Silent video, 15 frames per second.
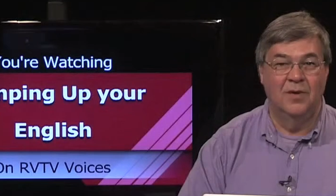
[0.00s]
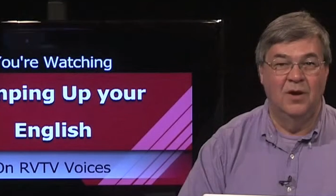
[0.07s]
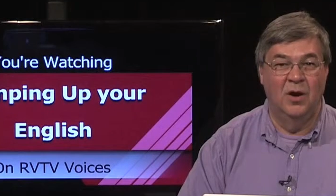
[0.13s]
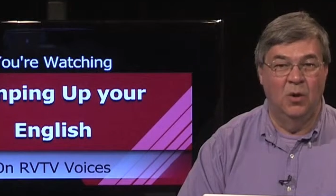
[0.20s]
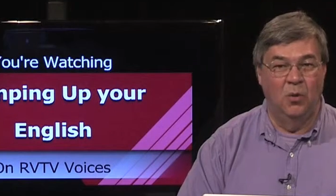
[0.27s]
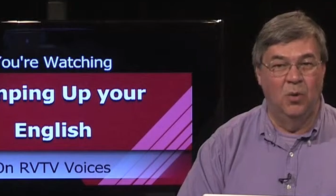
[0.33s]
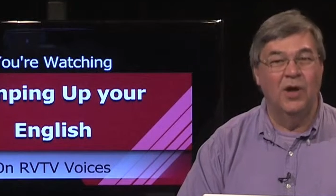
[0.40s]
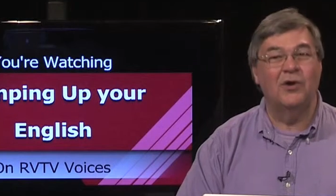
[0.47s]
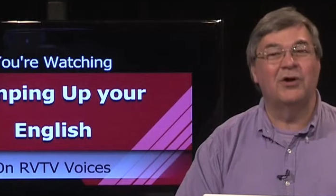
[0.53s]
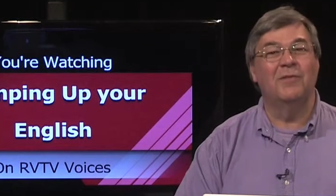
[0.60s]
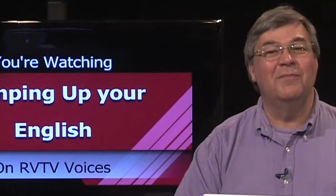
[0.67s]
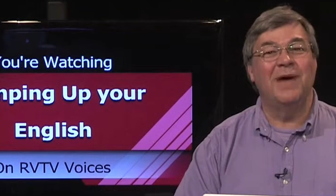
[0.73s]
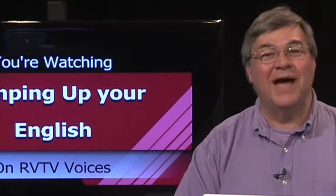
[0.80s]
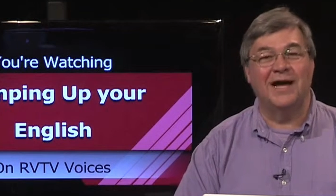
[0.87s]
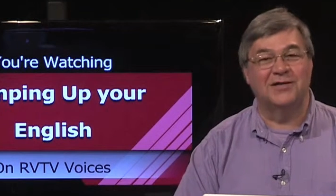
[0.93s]
Welcome
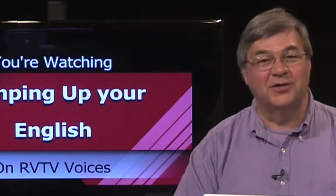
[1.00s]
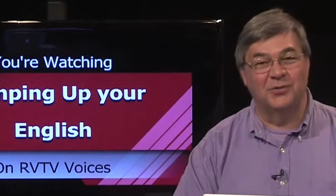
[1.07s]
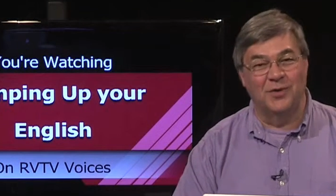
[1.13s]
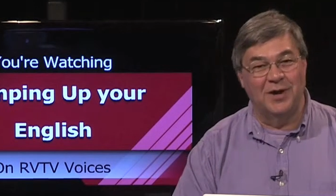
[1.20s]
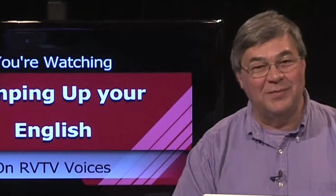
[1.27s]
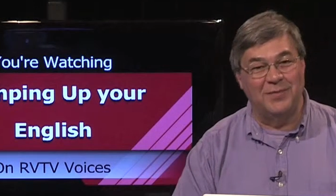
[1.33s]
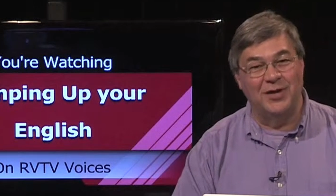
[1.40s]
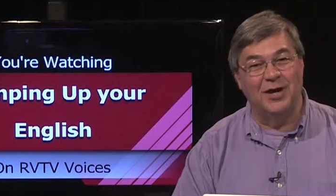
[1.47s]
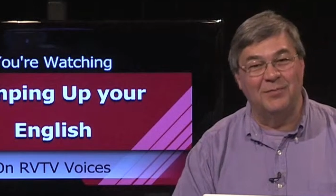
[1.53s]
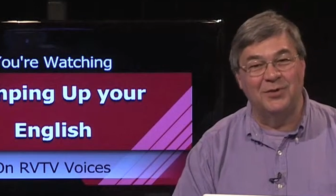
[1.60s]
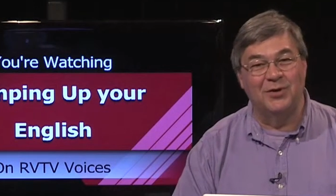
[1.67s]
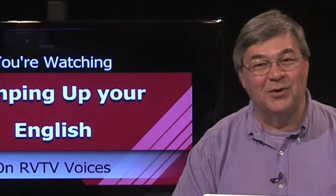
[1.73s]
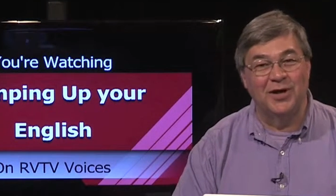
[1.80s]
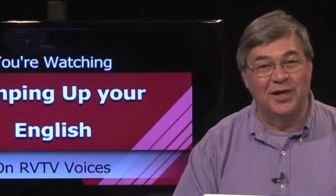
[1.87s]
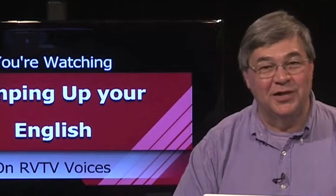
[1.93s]
back to Ramping Up
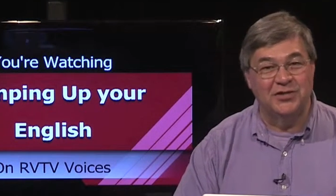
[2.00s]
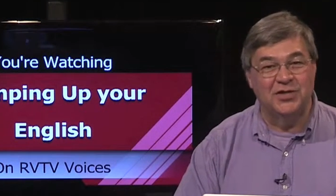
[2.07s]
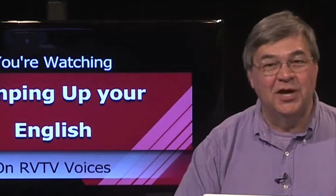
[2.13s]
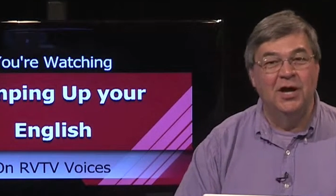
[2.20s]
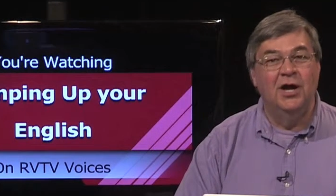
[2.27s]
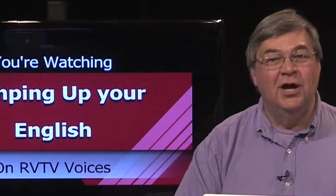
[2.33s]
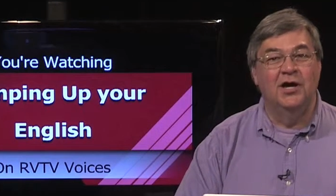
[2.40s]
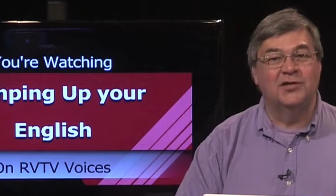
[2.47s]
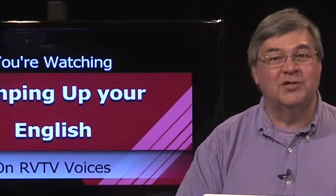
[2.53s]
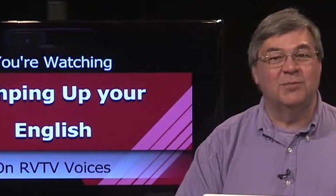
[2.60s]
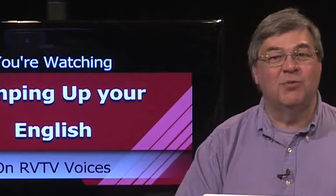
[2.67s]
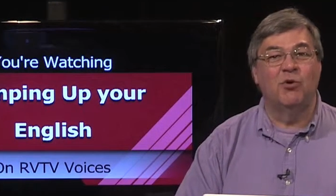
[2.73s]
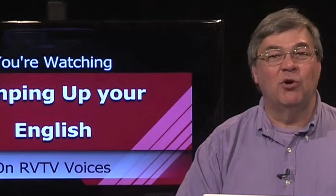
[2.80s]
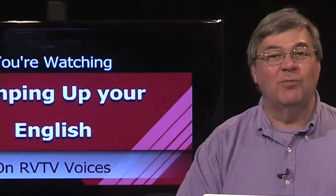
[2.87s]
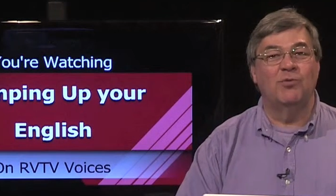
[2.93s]
Your English, a
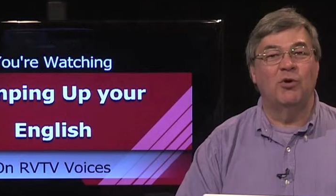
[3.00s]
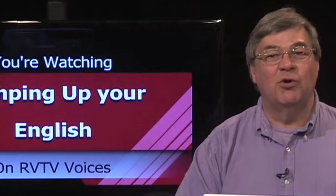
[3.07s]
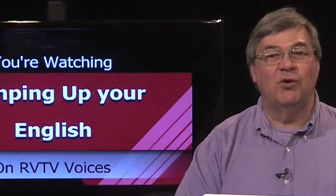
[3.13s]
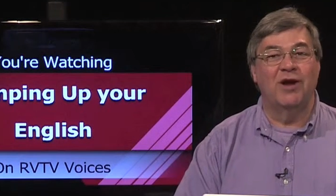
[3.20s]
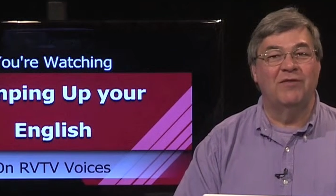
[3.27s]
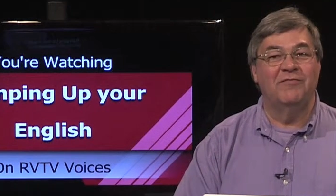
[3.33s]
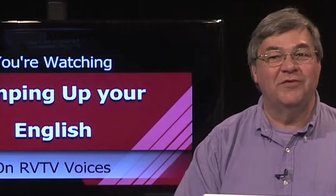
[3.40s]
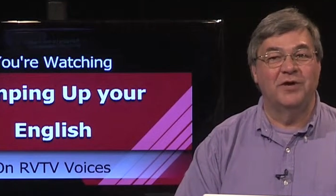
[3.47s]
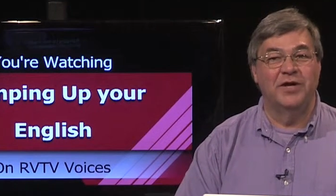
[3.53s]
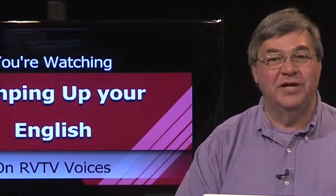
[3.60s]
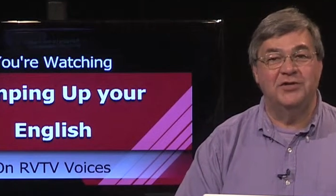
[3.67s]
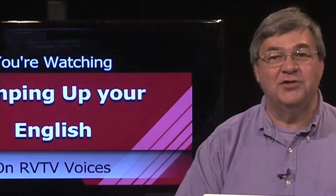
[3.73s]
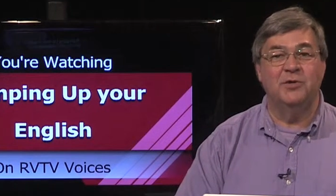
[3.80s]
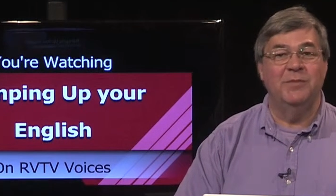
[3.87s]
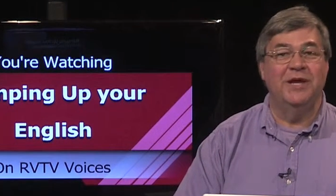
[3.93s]
support program for
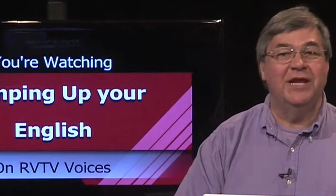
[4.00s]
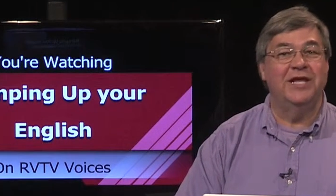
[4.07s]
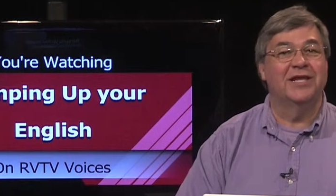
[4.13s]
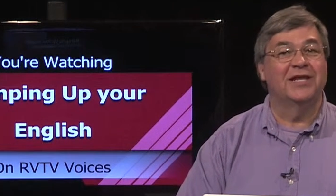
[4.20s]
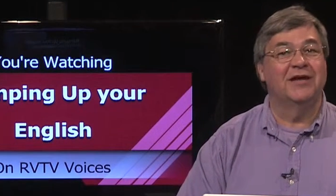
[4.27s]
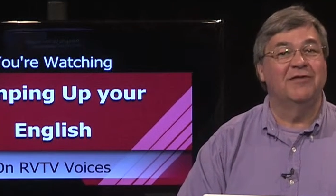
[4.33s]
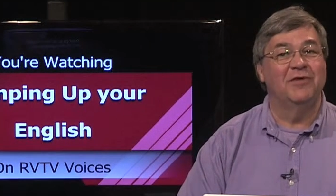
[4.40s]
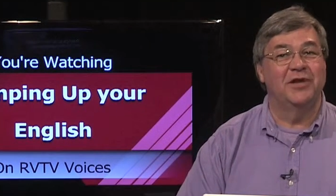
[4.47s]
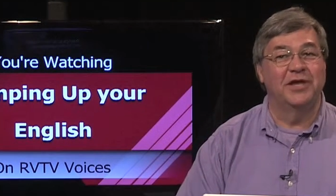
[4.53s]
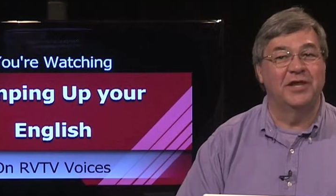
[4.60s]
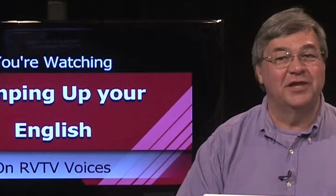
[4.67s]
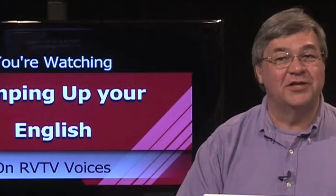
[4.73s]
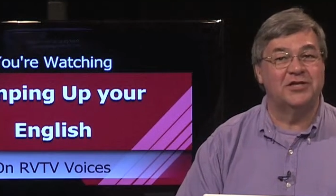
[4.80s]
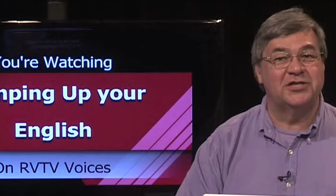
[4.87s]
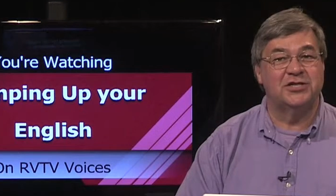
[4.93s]
intermediate level
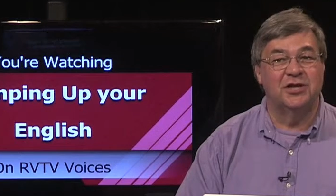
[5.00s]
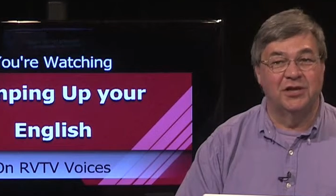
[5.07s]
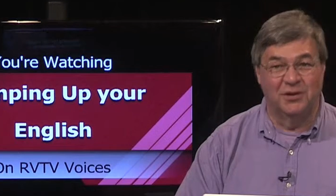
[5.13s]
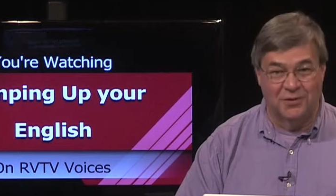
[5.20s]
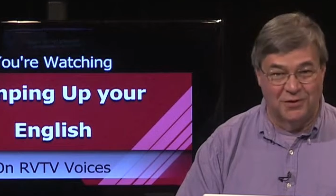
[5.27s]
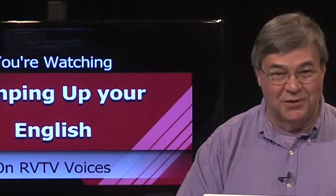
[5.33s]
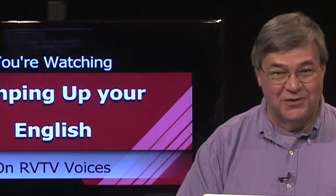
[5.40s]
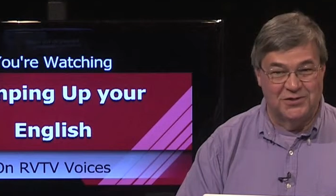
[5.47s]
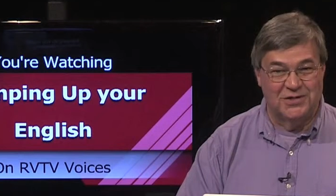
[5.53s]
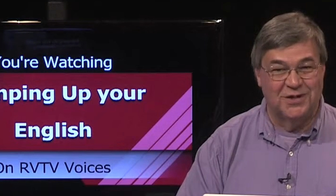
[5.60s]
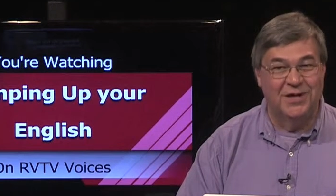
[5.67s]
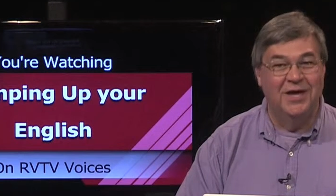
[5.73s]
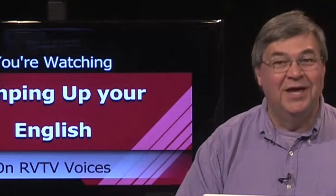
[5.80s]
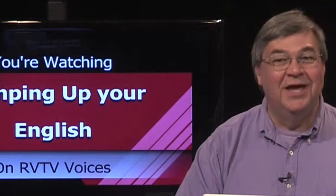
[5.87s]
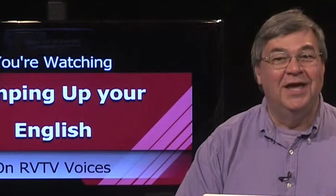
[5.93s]
English learners.
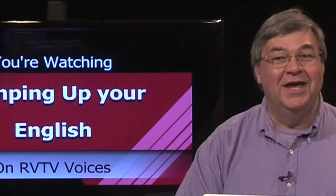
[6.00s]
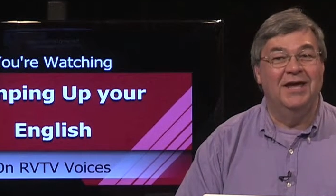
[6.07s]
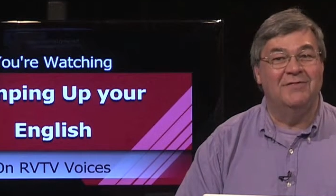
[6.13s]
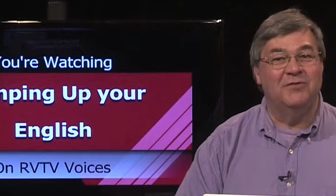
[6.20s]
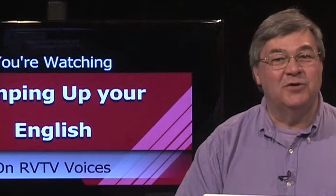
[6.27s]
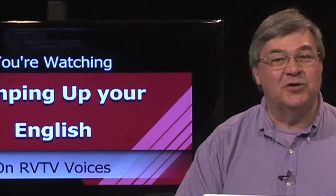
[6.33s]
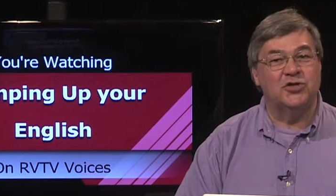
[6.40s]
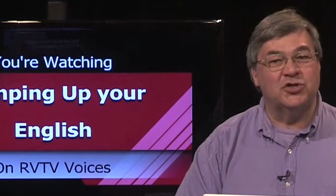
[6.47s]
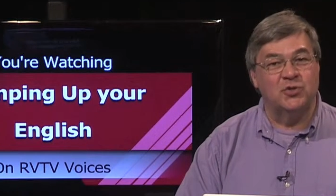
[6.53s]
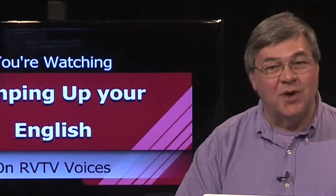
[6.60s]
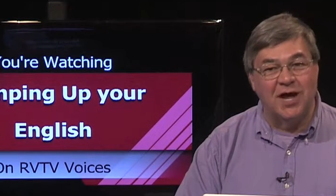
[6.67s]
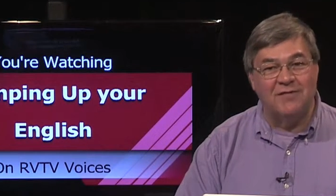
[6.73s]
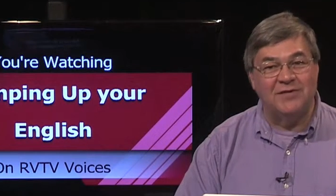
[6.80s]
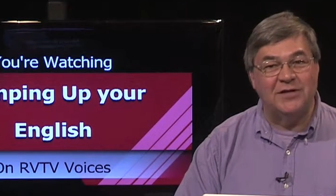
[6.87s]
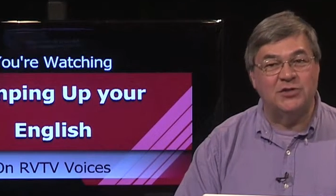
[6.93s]
If you're
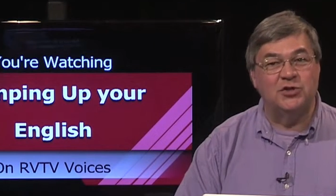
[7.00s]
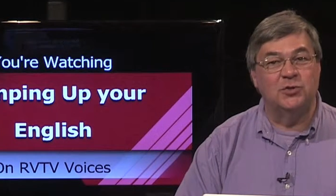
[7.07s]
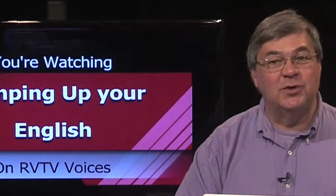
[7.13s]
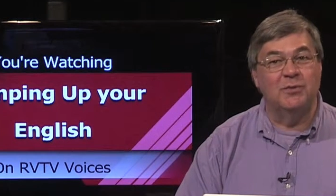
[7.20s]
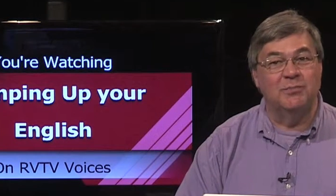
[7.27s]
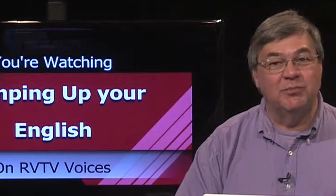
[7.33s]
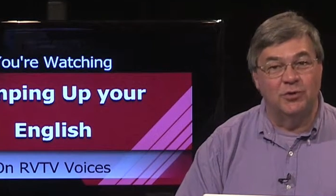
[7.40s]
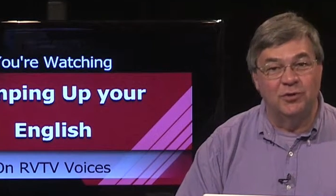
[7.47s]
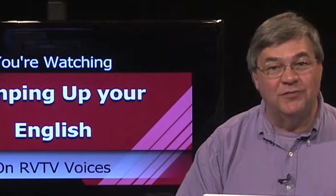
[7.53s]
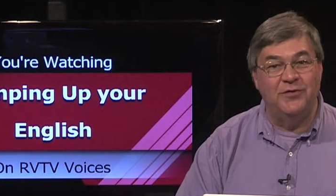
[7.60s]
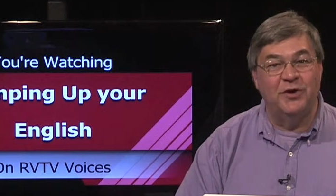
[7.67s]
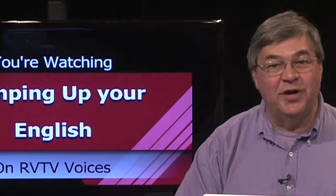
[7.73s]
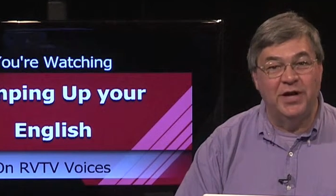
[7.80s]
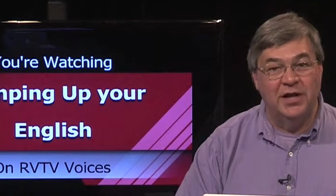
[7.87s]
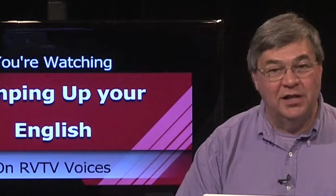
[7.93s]
striving to improve
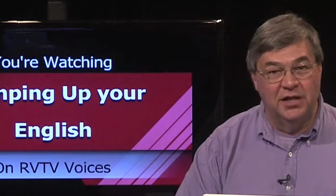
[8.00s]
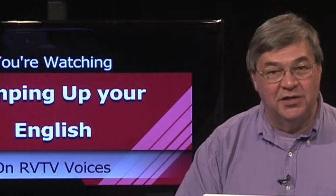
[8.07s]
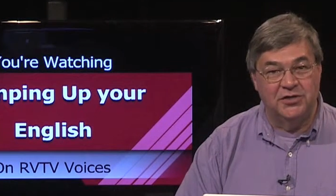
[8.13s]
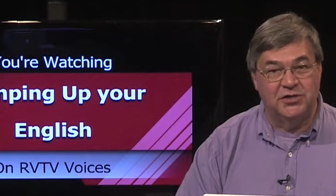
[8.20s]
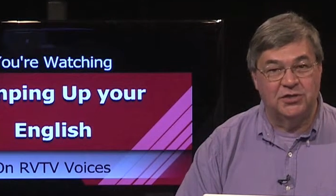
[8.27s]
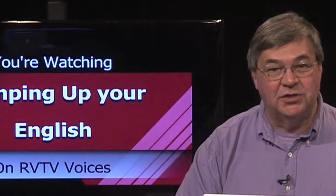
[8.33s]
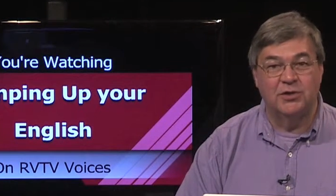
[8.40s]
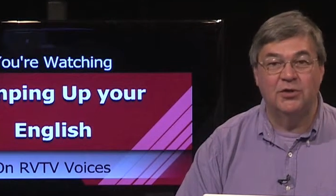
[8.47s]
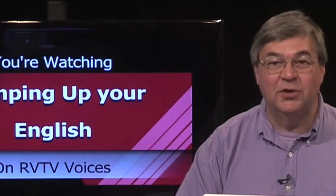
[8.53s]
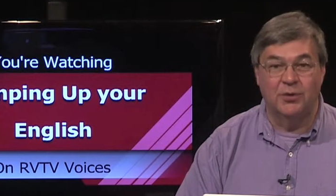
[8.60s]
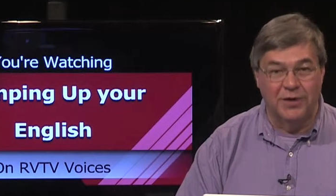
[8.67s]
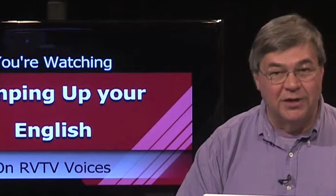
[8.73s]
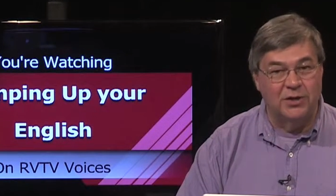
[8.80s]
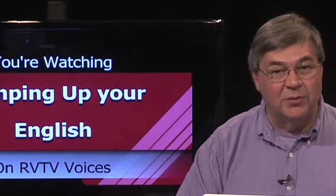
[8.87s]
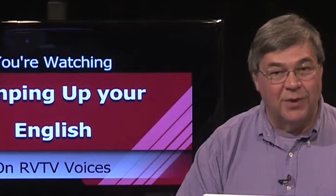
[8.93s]
your English, you're
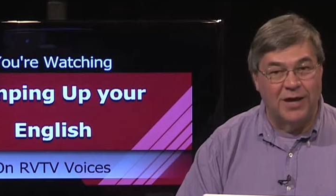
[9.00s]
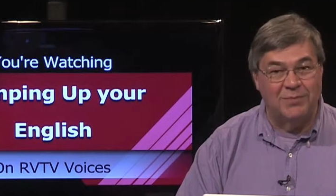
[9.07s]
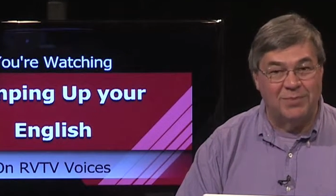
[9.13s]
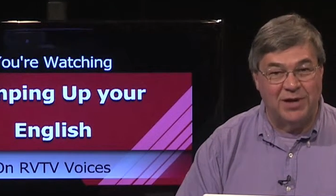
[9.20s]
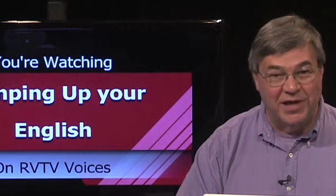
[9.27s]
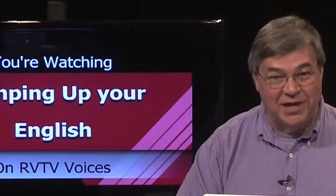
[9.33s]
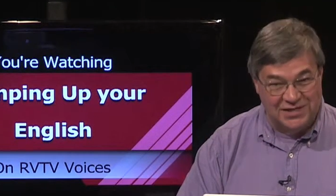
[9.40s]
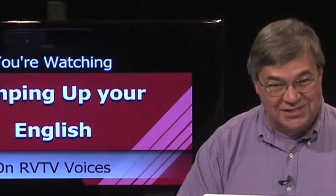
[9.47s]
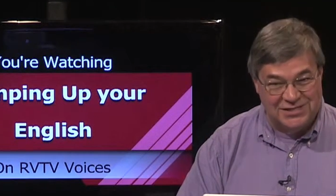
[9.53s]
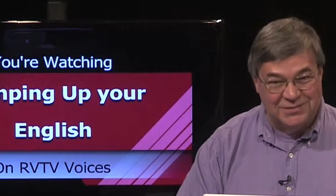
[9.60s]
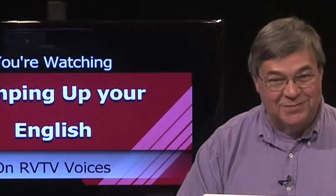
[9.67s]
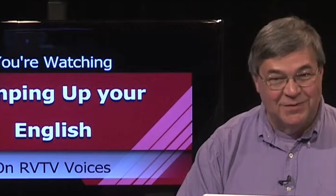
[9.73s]
in the right place.